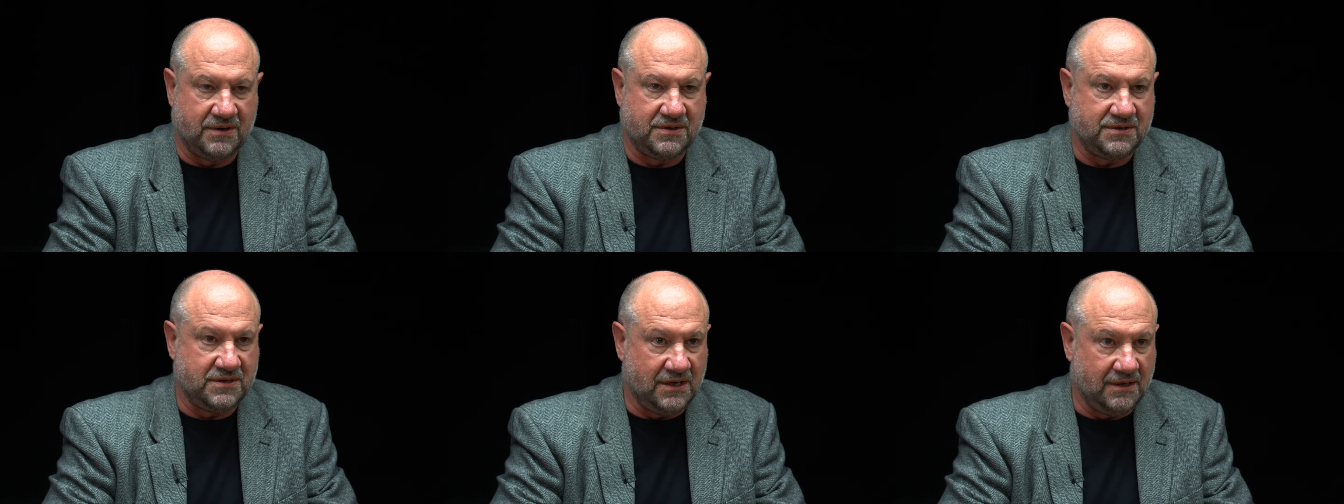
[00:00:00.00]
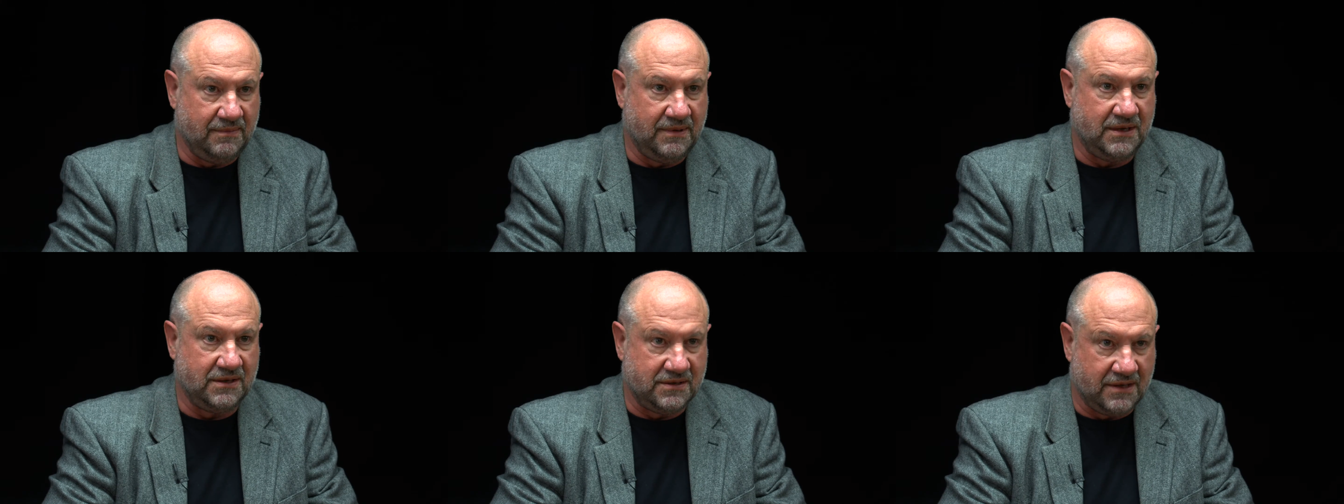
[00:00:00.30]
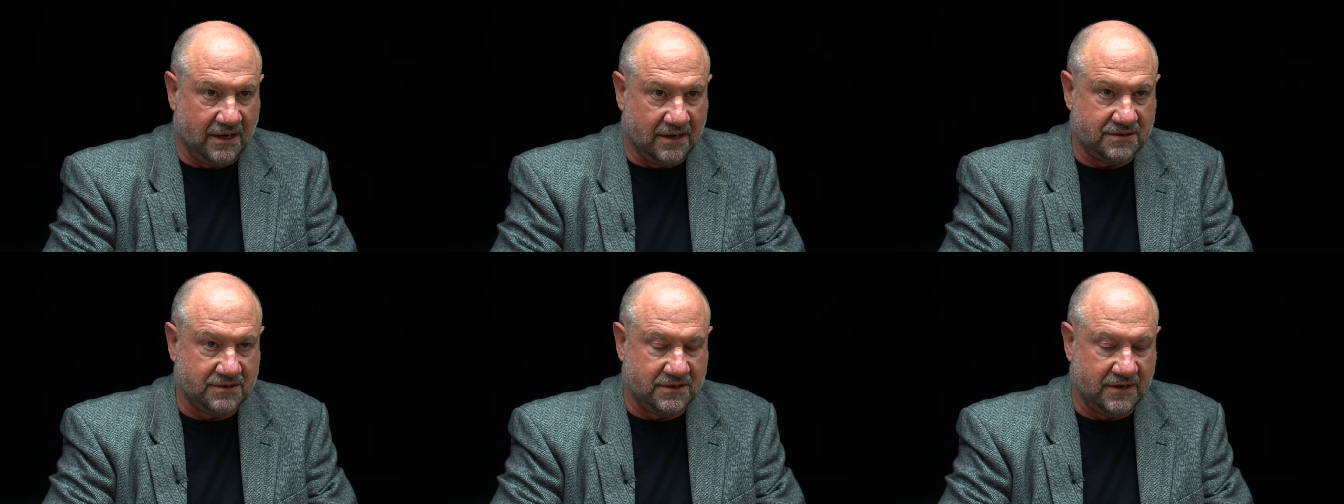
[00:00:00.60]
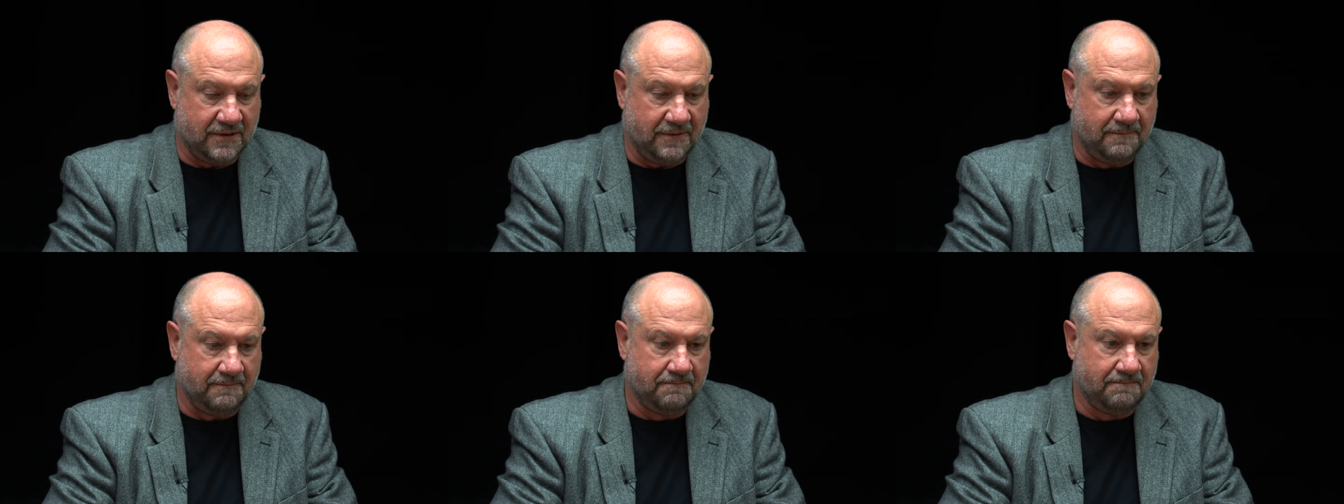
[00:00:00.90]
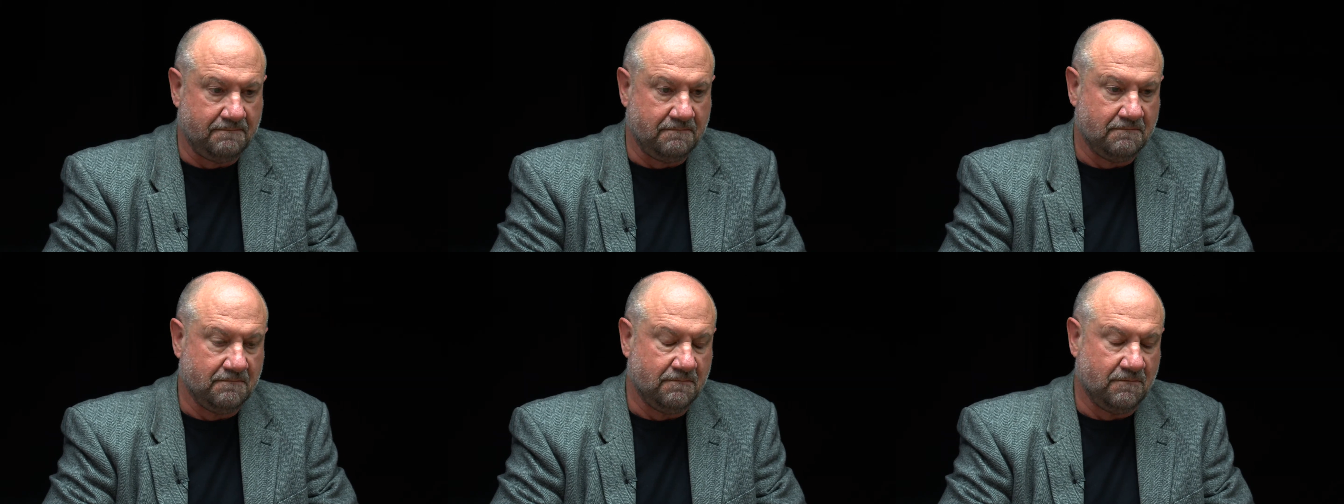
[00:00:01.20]
TB testing.
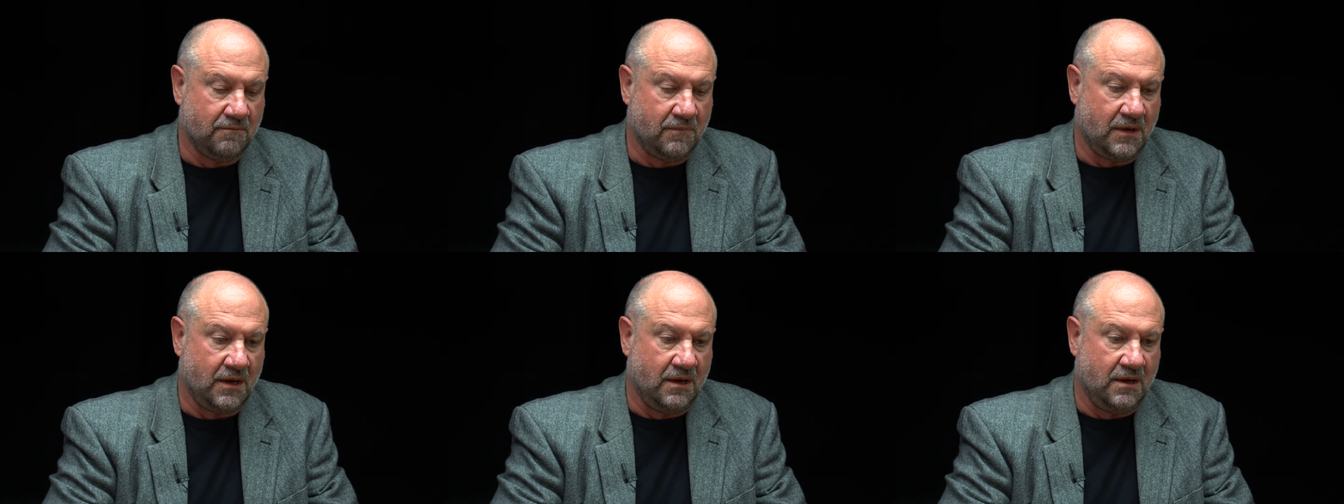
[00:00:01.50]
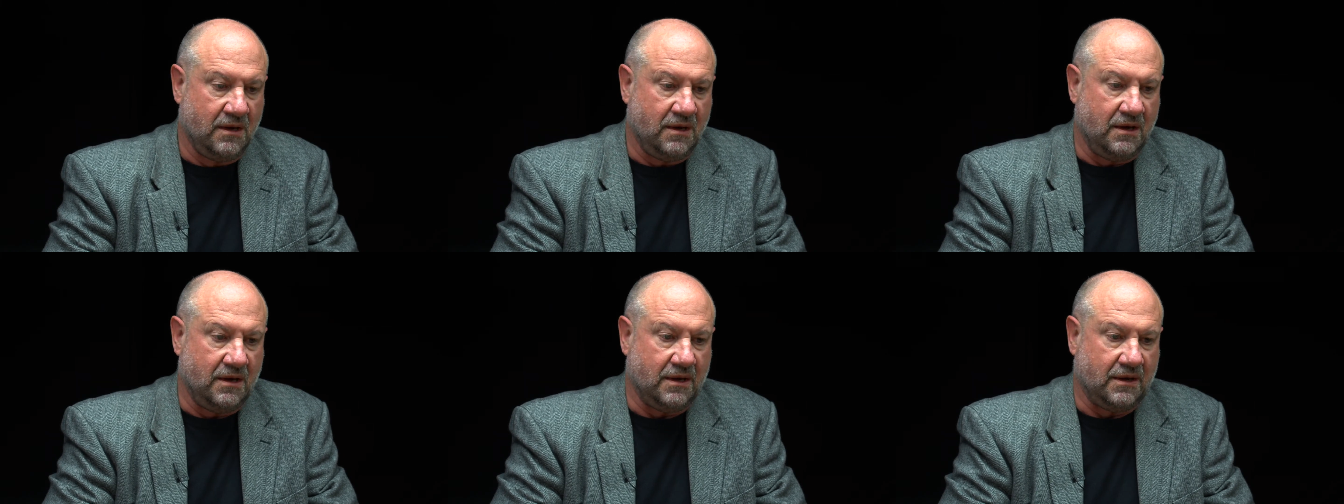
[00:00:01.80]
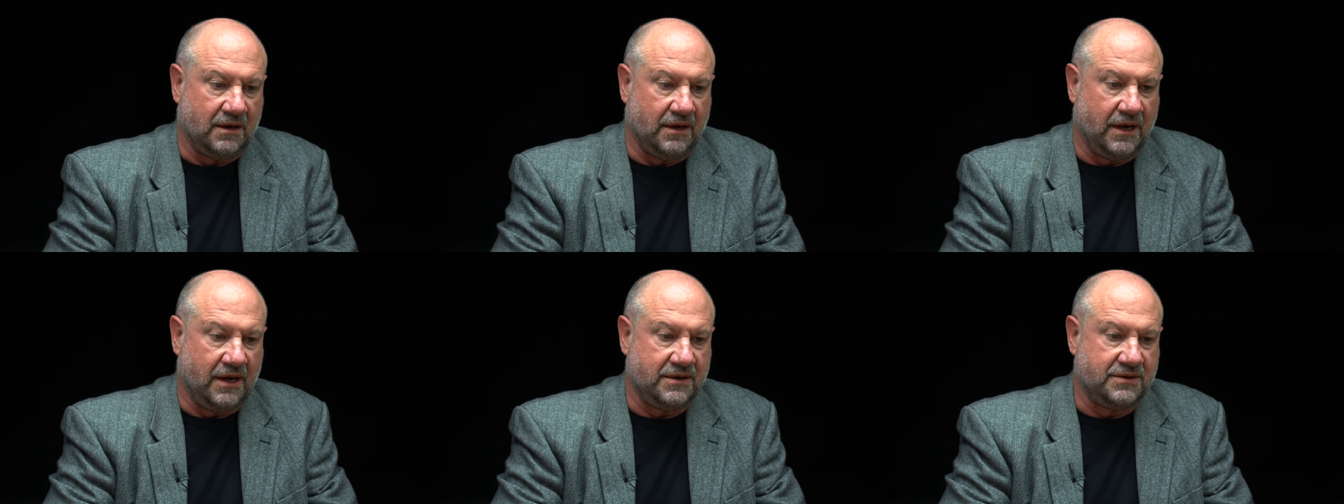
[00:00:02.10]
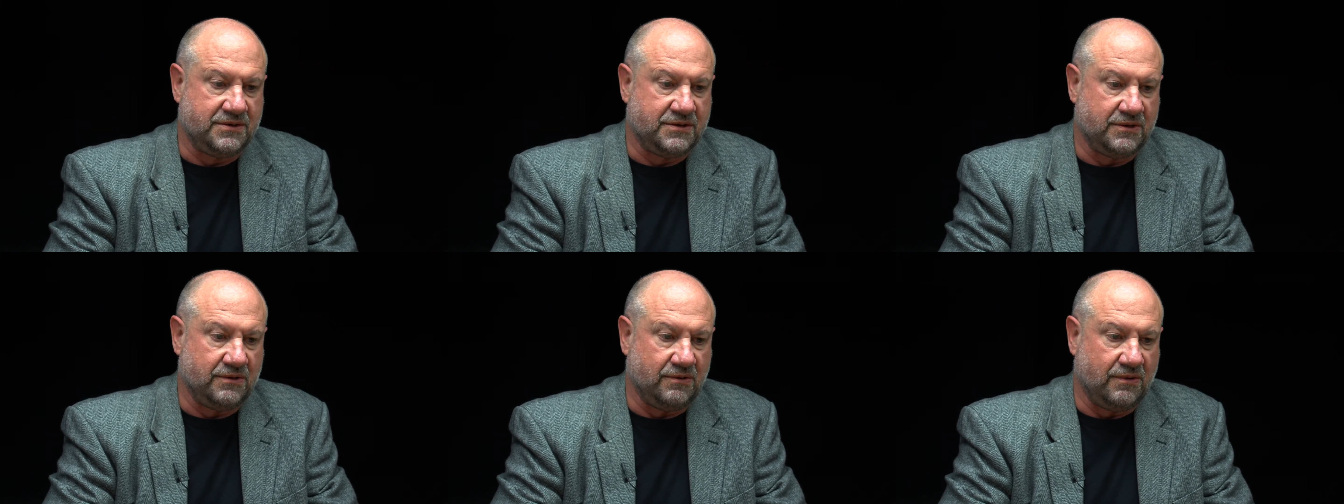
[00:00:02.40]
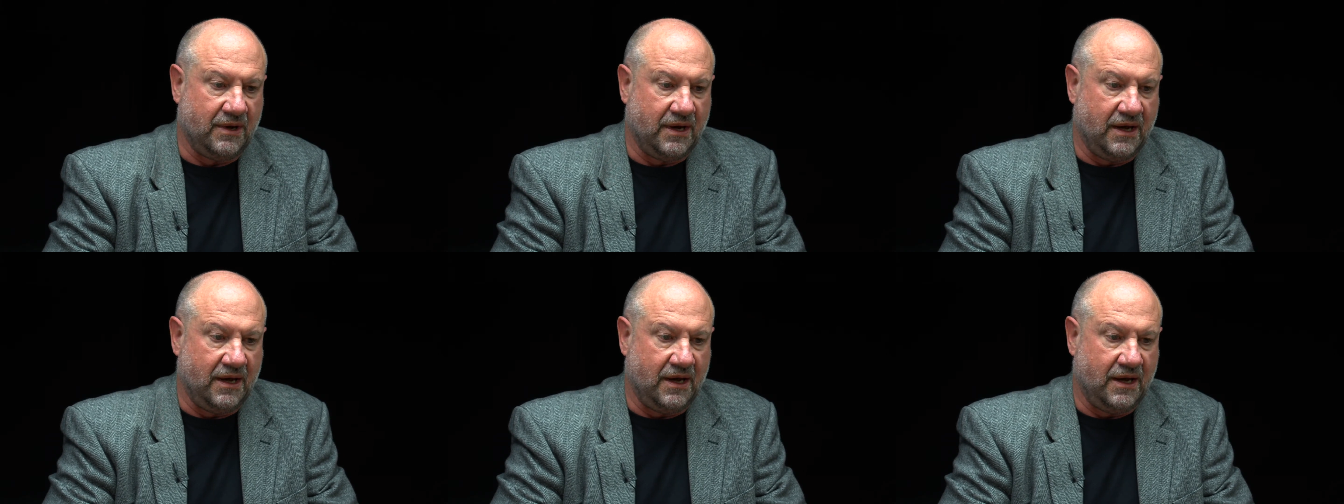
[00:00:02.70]
It led
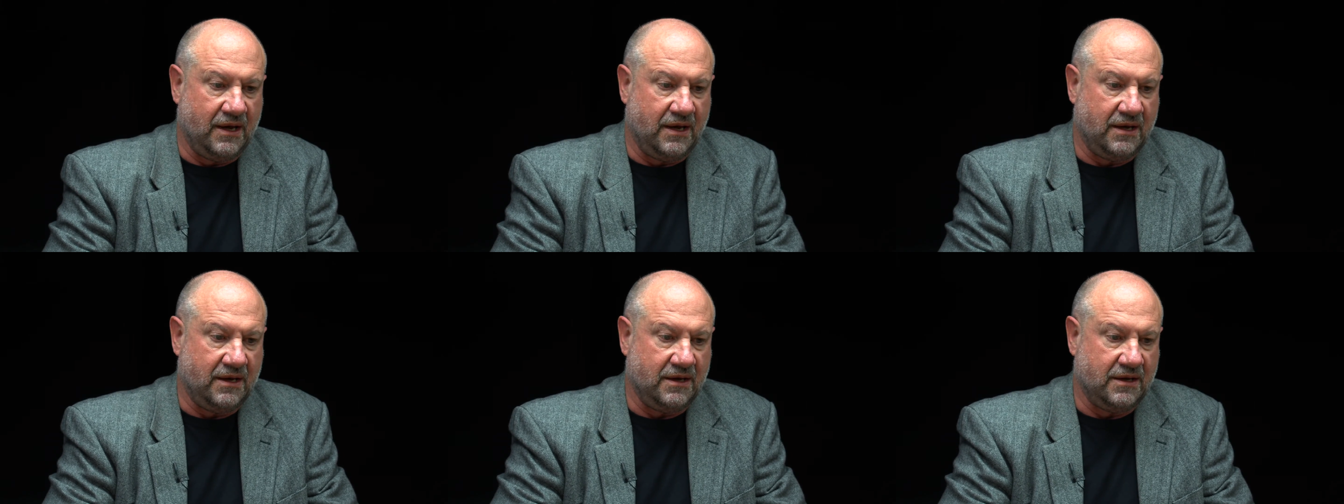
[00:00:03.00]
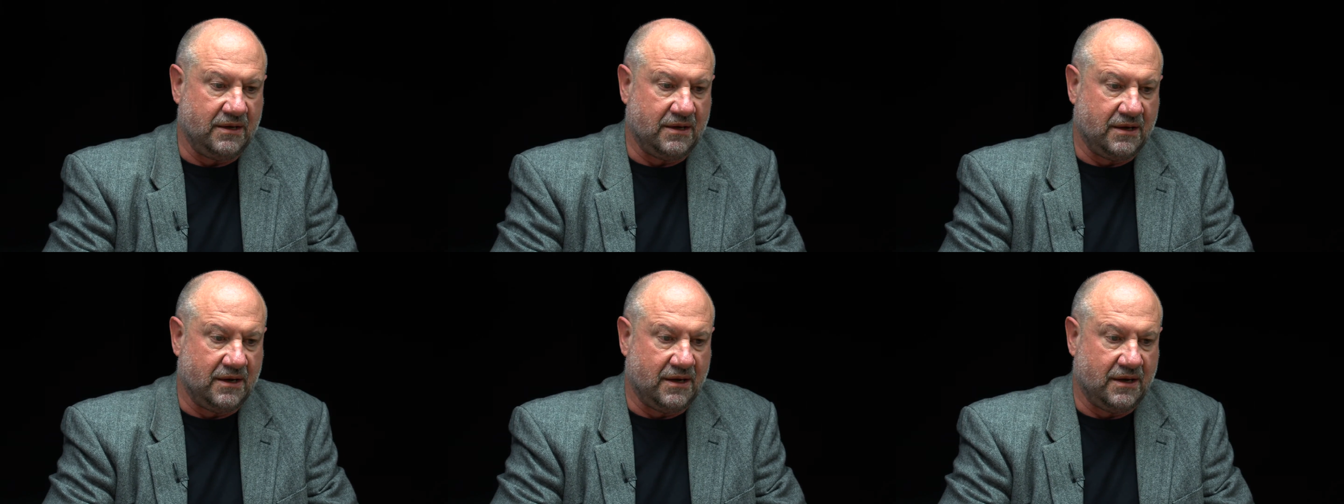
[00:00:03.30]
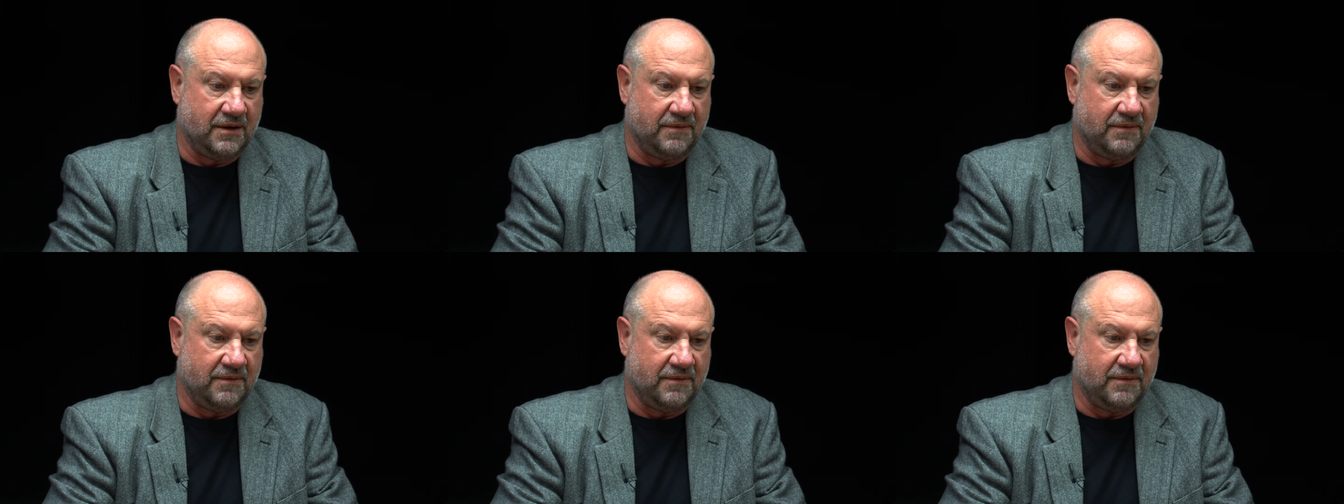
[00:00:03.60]
to a